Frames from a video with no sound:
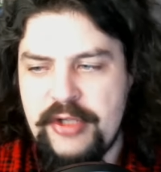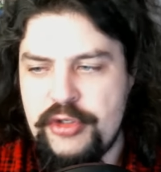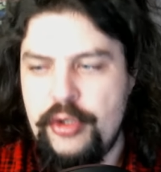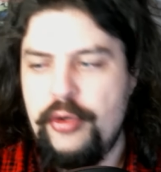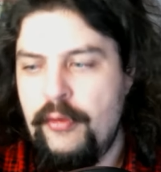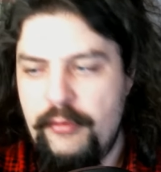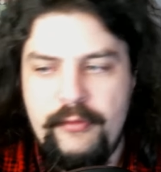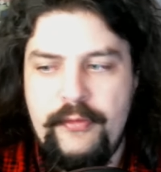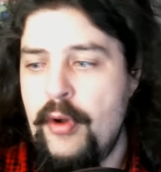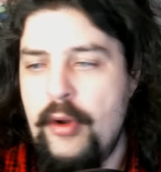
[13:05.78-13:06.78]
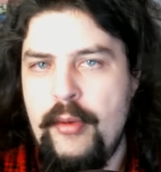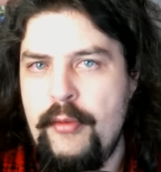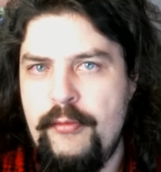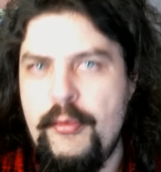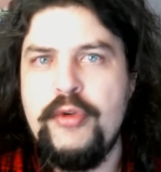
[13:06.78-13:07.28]
general,
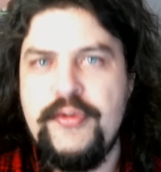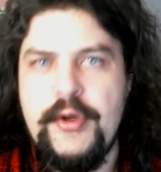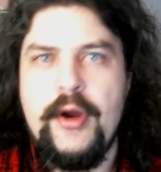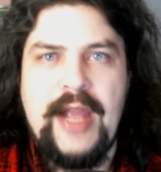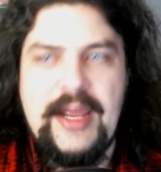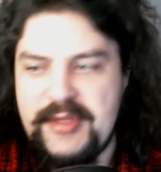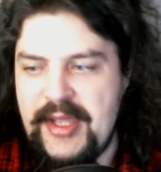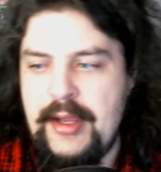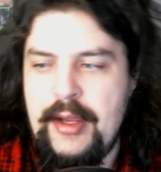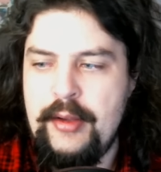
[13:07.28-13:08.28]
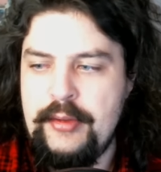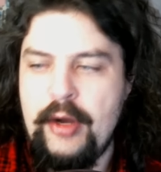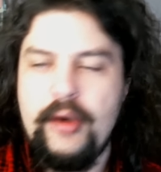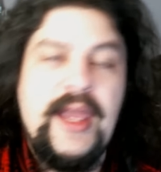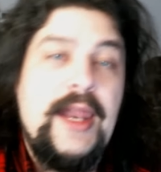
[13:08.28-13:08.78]
most VR games that
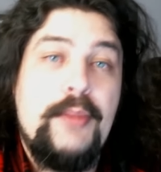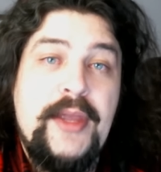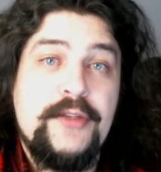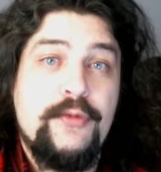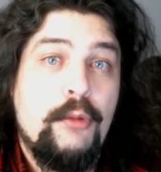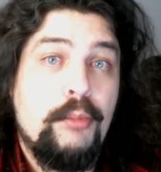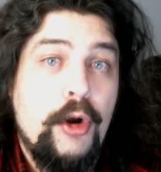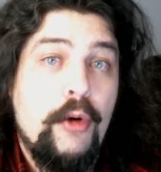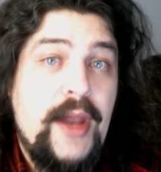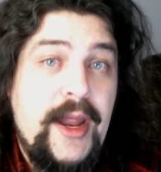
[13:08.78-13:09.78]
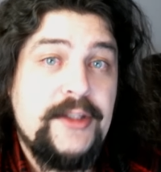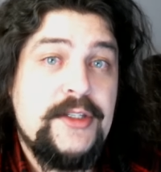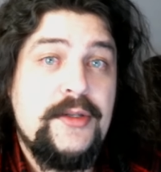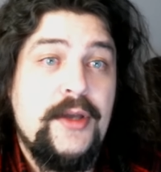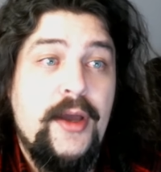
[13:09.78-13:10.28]
are getting PS4 Pro
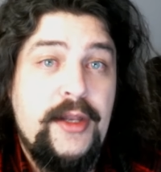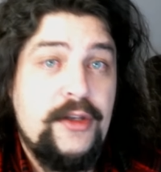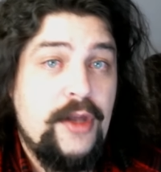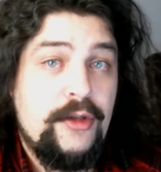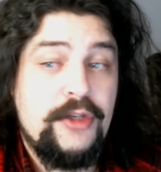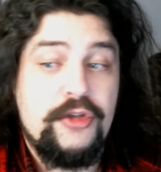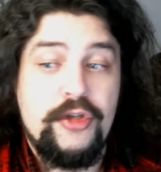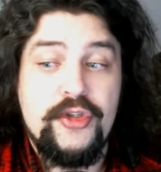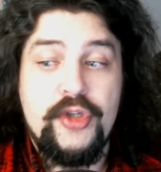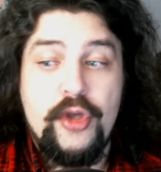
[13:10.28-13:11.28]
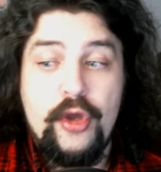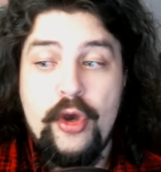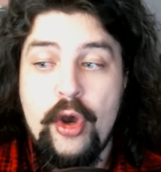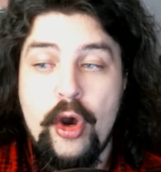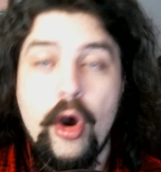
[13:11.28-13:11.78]
enhanced editions
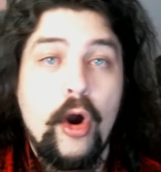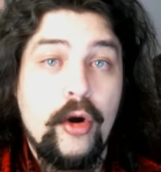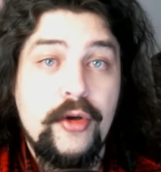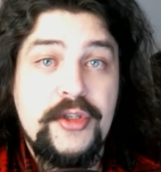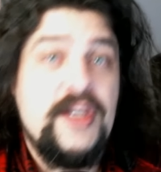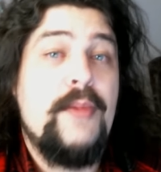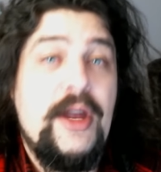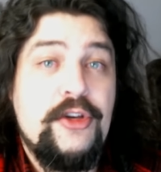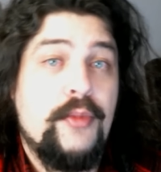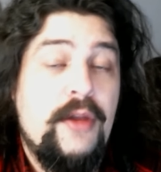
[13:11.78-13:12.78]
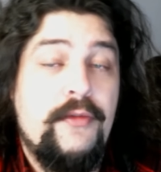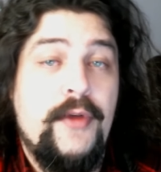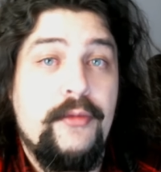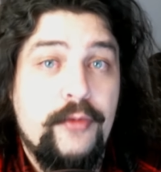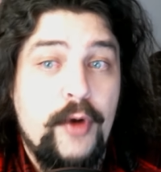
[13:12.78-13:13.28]
are seeing a major
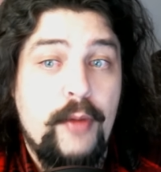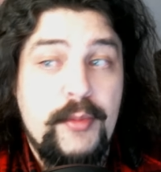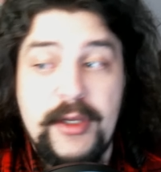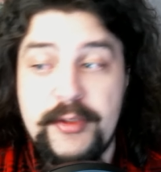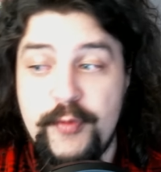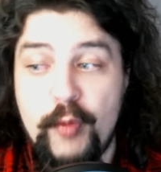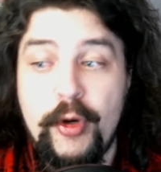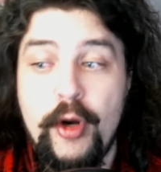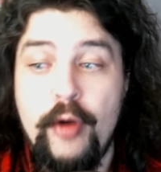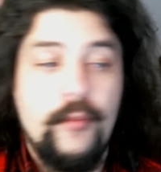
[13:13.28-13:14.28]
benefit from the PS4 Pro.